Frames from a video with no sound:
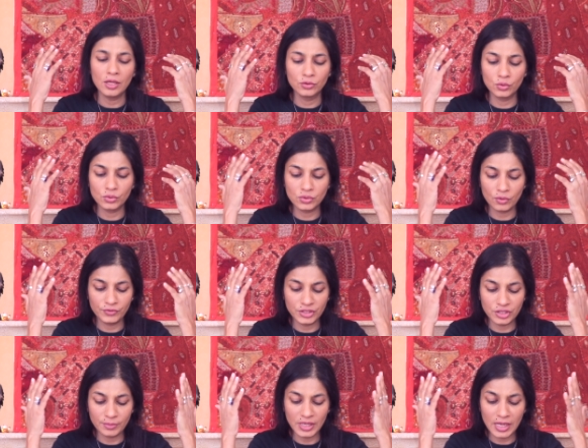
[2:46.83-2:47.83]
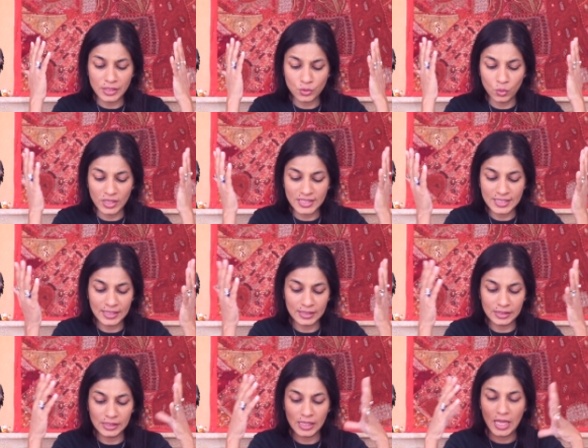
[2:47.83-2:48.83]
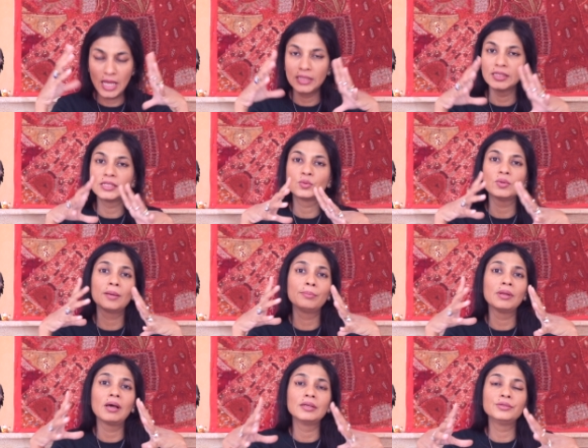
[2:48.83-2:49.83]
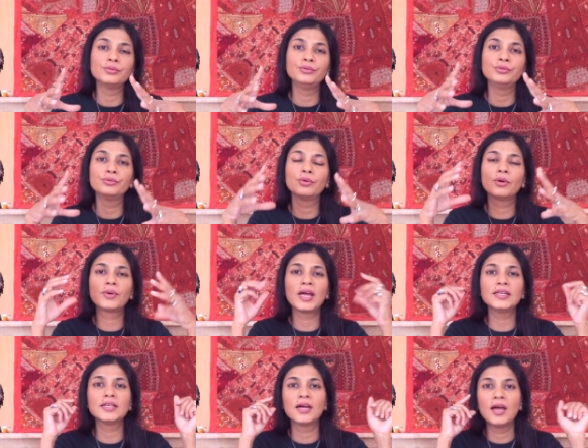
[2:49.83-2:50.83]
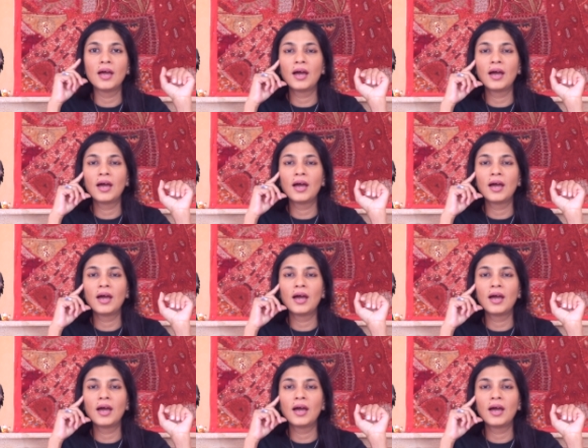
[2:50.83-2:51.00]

Those of the Geminis who are single, this will apply to you, all right?